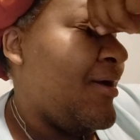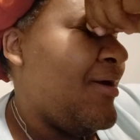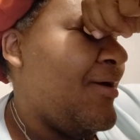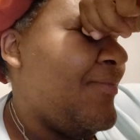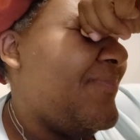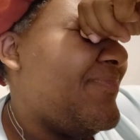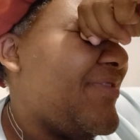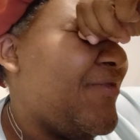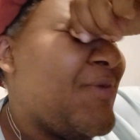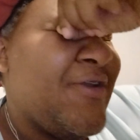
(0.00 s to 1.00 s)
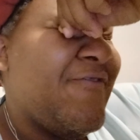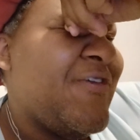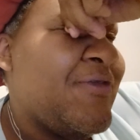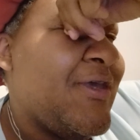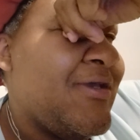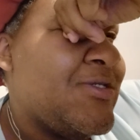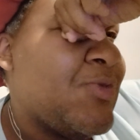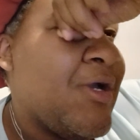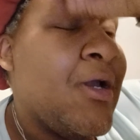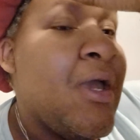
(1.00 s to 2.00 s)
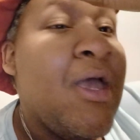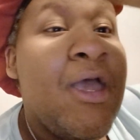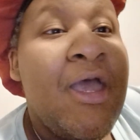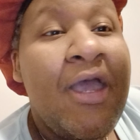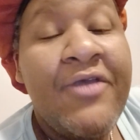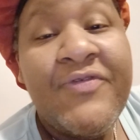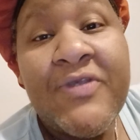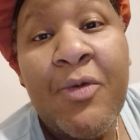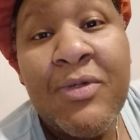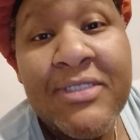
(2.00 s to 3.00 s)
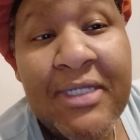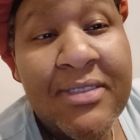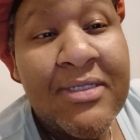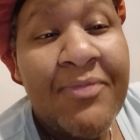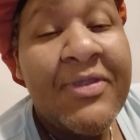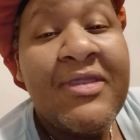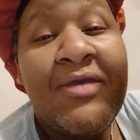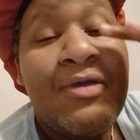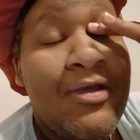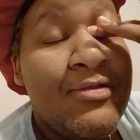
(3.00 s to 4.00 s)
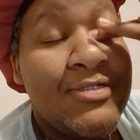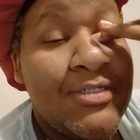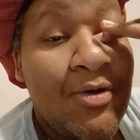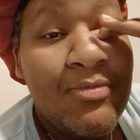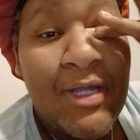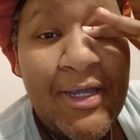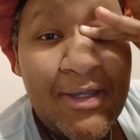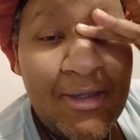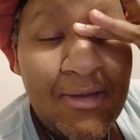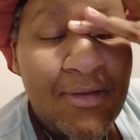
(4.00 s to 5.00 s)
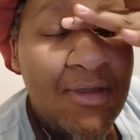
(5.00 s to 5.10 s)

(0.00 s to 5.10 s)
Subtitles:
There have been a few things where if someone says something that others don't like,